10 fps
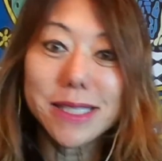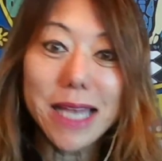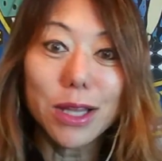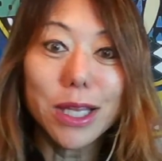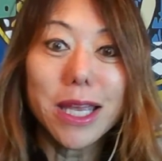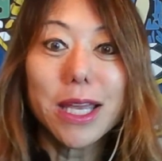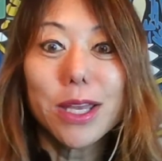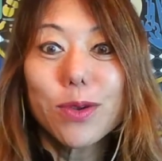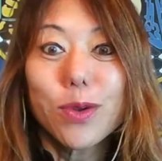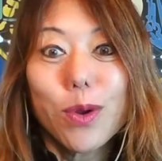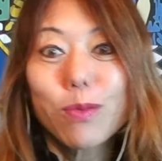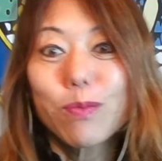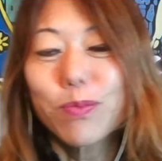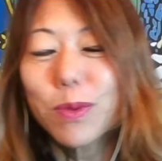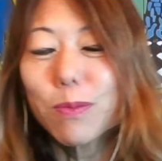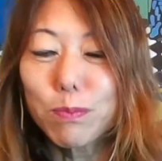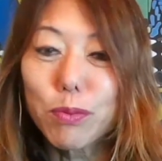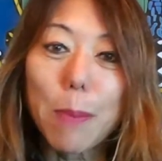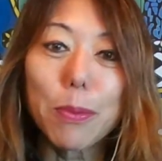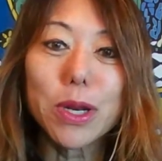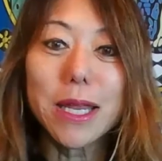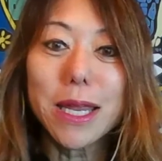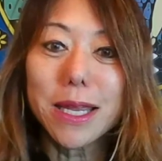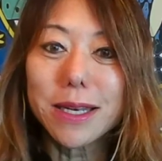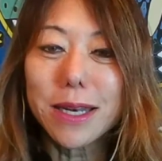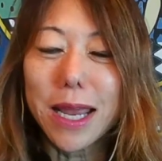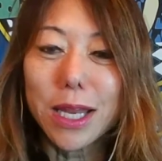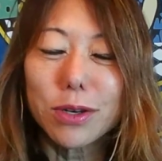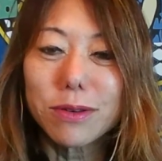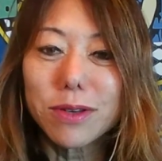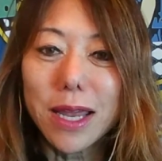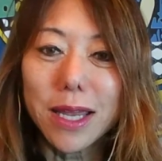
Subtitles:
selling, property and